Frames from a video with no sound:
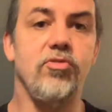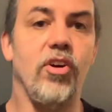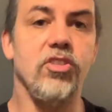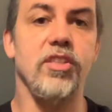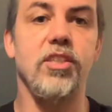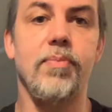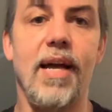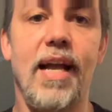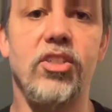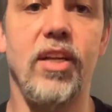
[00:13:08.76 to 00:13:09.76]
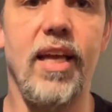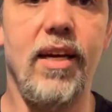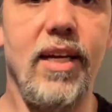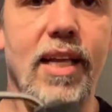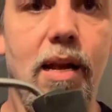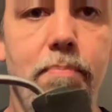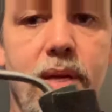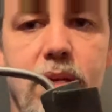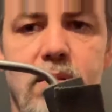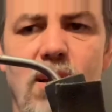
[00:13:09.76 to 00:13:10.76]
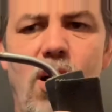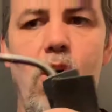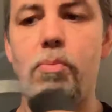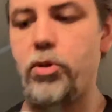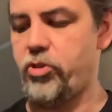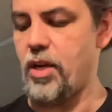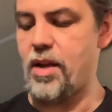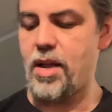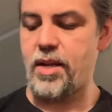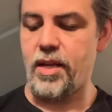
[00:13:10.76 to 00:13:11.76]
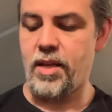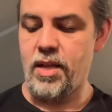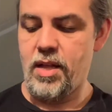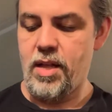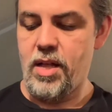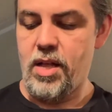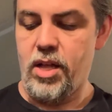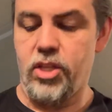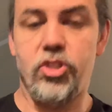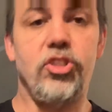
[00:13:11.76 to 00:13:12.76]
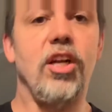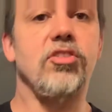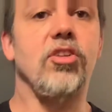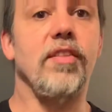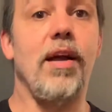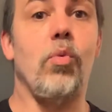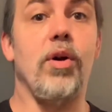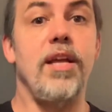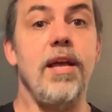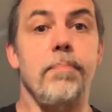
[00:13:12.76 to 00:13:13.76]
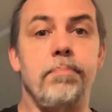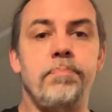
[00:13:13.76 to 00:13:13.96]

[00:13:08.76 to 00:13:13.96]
functioning as my action hand, and I got it bent almost to 90 just on that one hit.